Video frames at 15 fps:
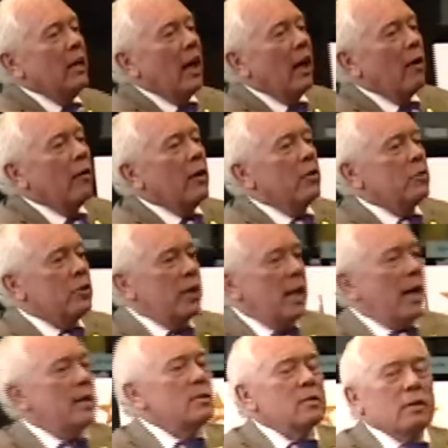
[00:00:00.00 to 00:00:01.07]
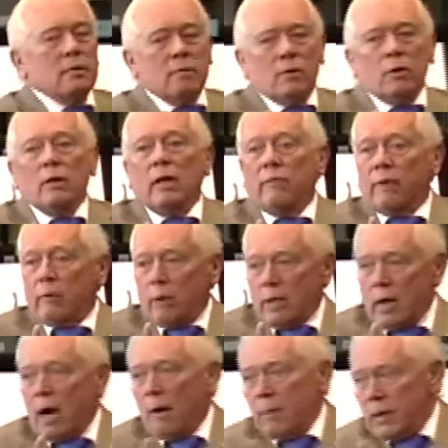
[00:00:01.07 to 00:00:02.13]
Uh, she has the Good Living
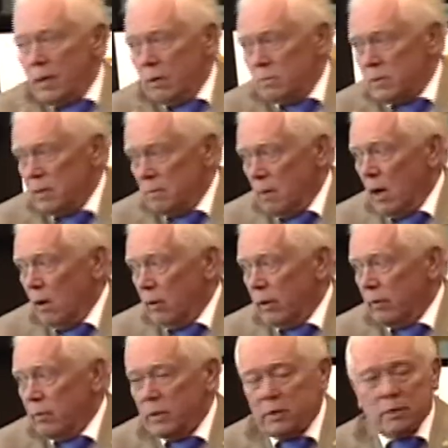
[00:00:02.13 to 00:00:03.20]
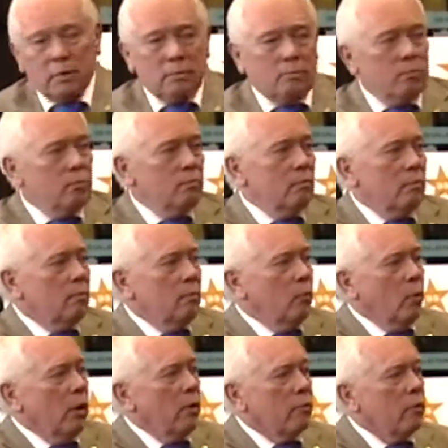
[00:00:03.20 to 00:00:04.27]
Retirement Homes in mind, which is
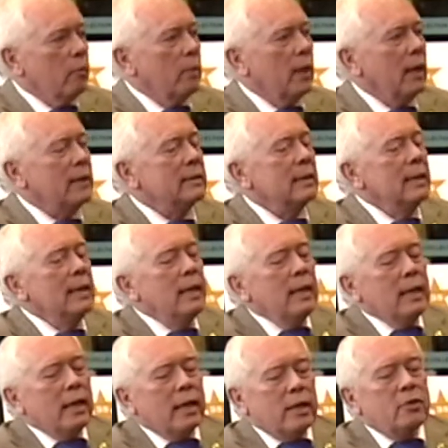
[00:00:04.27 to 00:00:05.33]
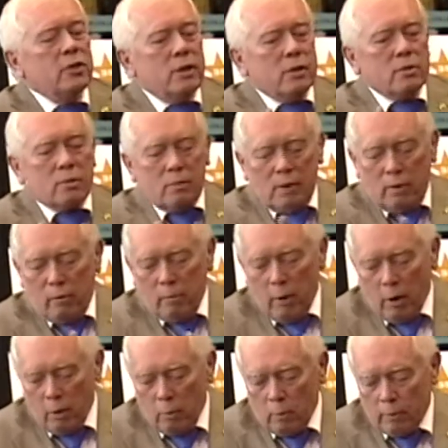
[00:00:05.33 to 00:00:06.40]
a wonderful place, and she is a, a
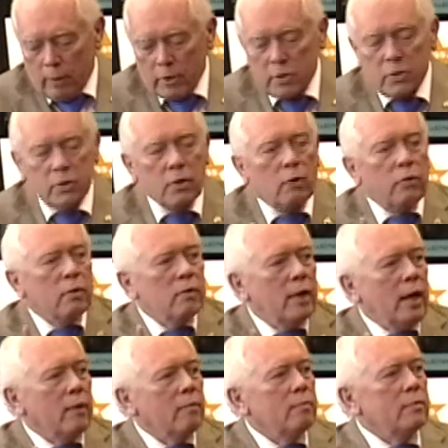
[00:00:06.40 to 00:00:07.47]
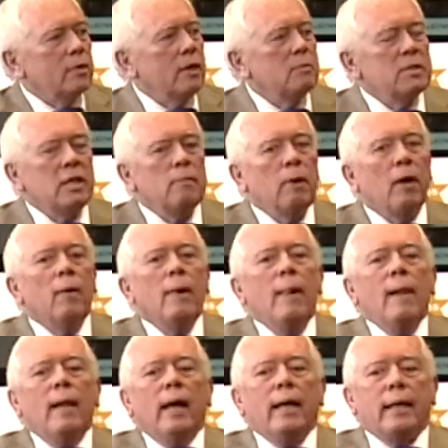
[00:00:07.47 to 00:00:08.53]
remarkable person. So, the, yeah, James Tebow
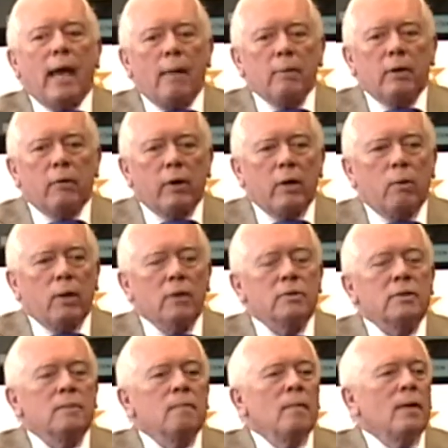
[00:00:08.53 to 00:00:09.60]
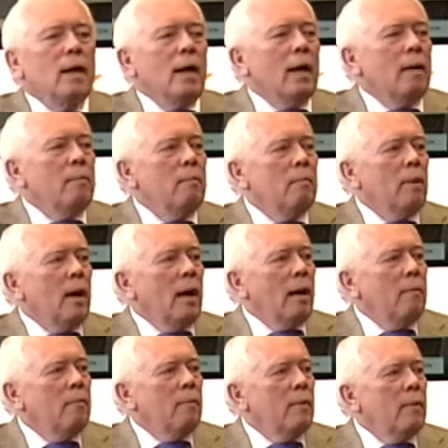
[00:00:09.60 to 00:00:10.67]
and Cabin Creek Quilts. Um, uh,
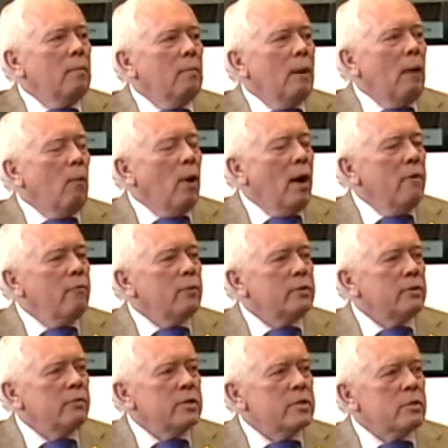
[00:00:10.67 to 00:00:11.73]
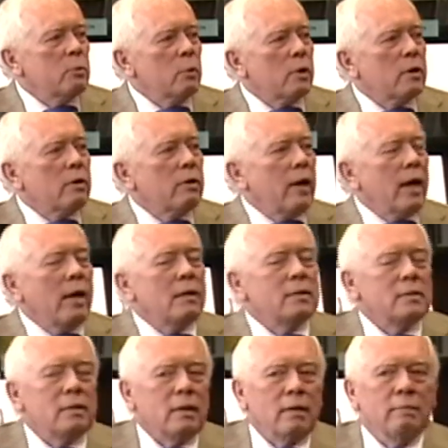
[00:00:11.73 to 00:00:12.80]
my wife was a Vista worker at,
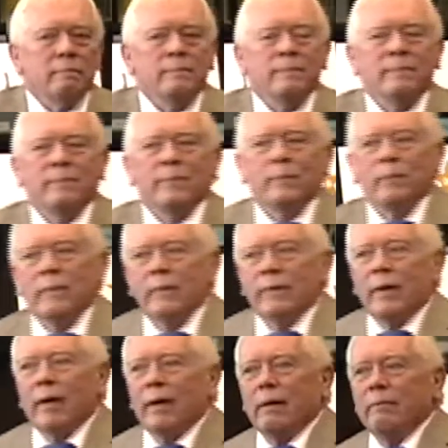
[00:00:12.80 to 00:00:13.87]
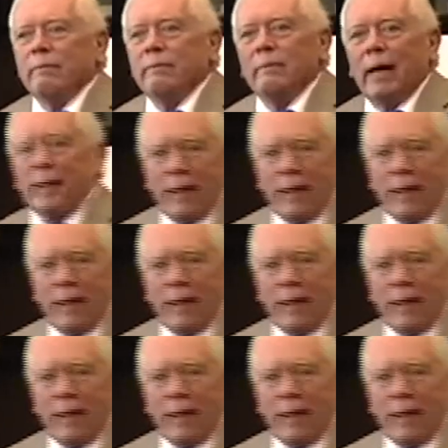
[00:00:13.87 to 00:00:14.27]
uh, uh,